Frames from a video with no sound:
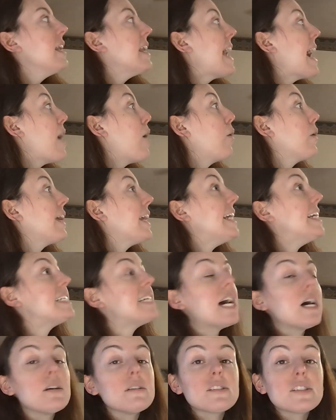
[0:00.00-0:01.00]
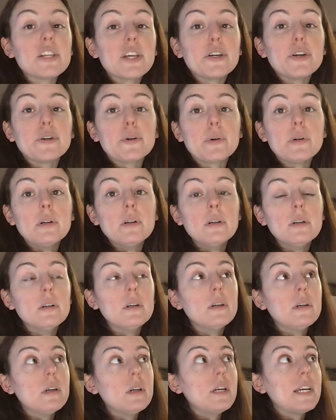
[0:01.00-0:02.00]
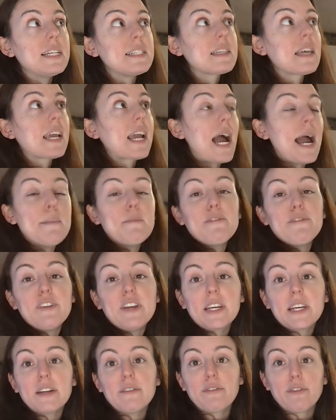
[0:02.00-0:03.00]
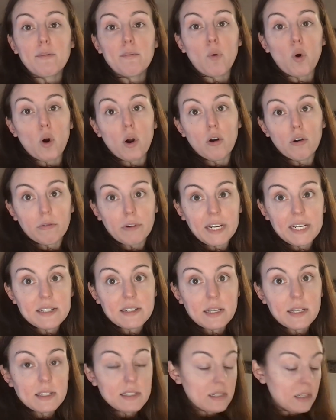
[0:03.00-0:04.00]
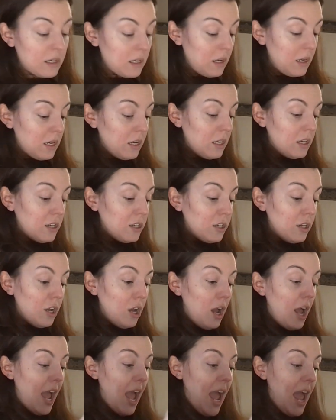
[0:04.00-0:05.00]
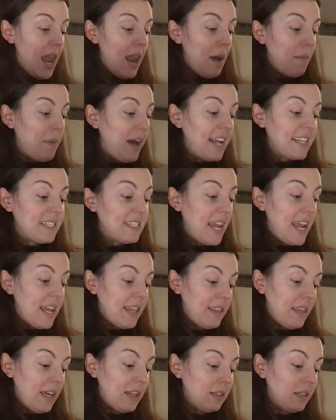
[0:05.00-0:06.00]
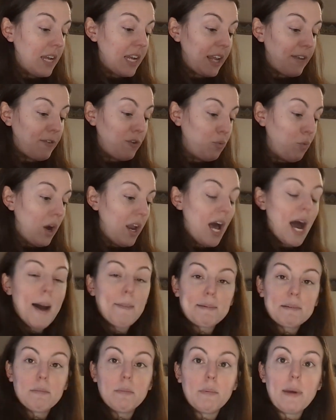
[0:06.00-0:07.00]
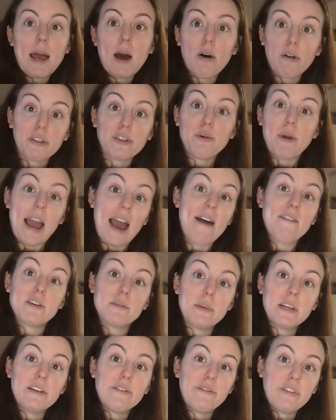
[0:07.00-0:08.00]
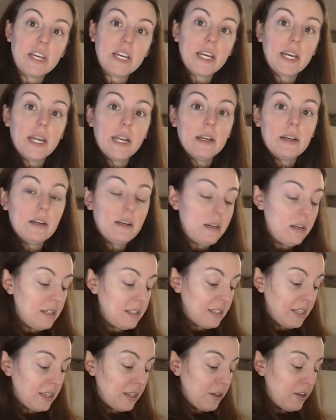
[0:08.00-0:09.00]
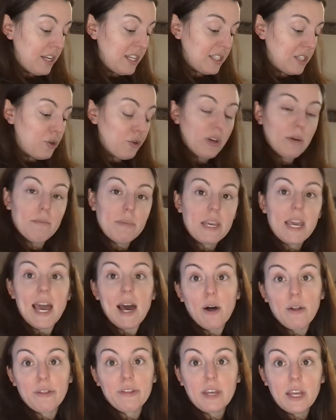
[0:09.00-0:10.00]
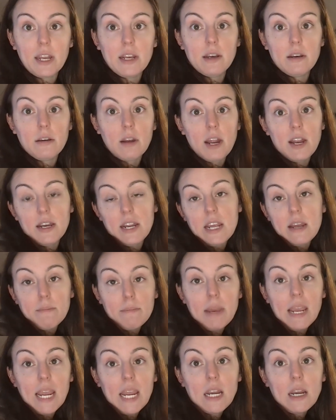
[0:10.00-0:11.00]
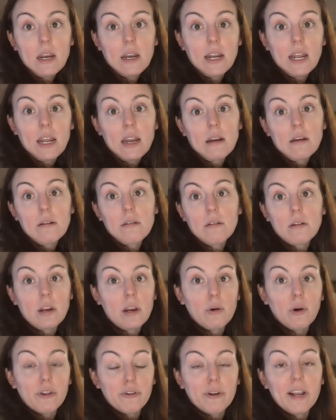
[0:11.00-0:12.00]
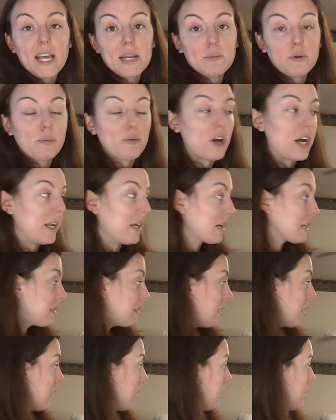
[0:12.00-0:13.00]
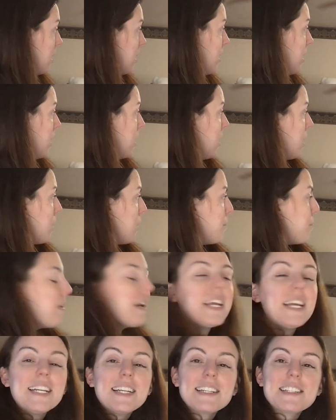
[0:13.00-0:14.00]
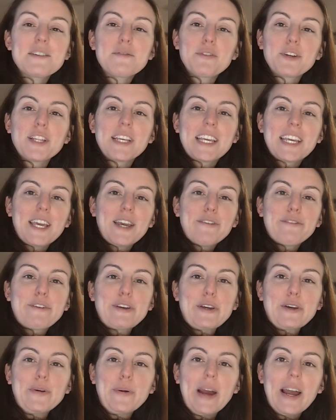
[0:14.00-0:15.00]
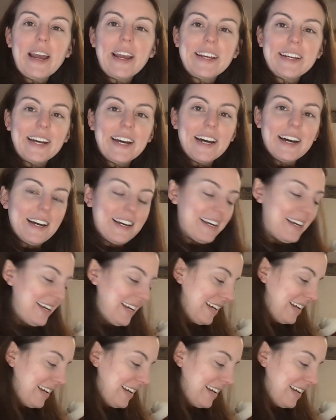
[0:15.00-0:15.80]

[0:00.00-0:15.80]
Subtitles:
Now, he tells you, he's like, I'm a vegan for moral reasons. And I'm not saying that, like, if you want optimum health, you have to be a vegan. He's like, you can be healthy and eat meat and eat, you know, other animal products. But he doesn't really give you a,